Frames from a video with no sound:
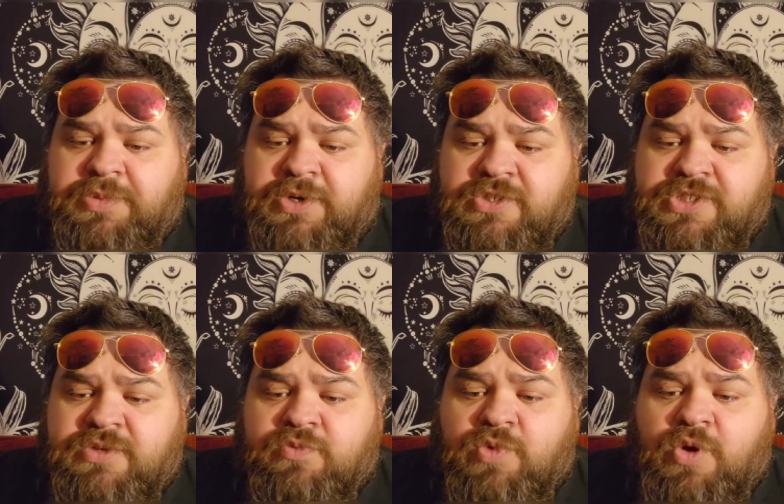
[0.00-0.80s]

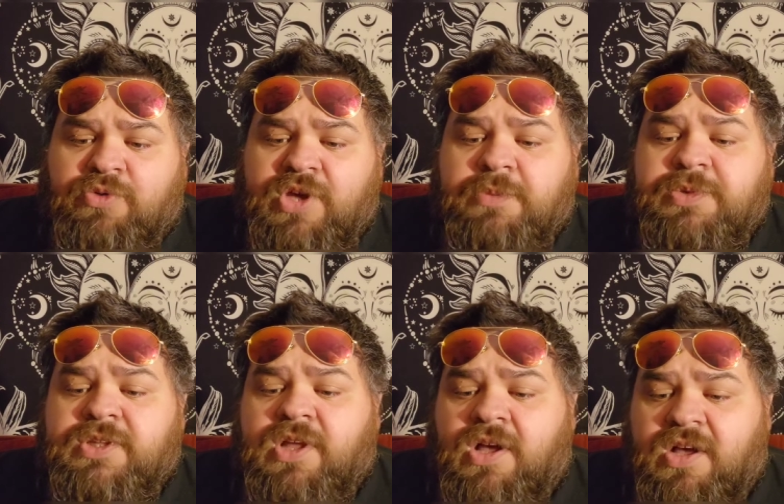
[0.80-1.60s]
Pearson woke up
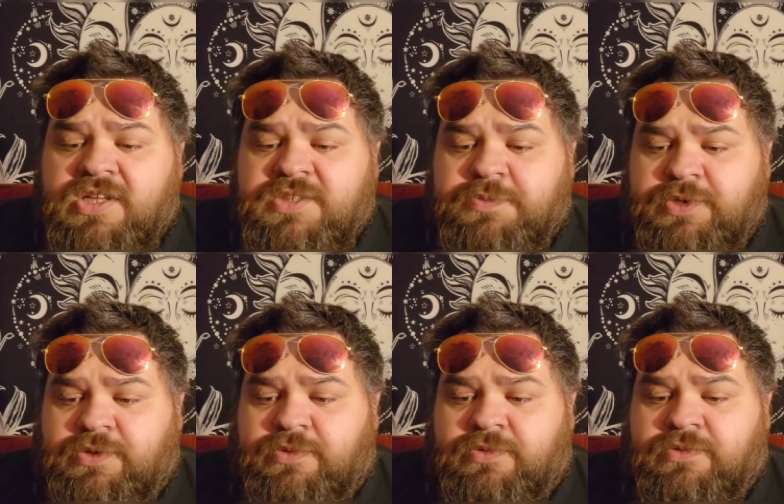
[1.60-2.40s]
in the
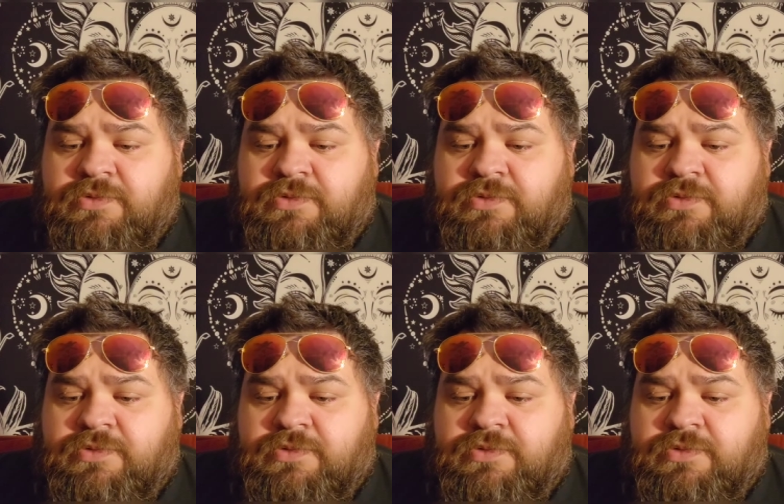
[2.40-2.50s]
hospital,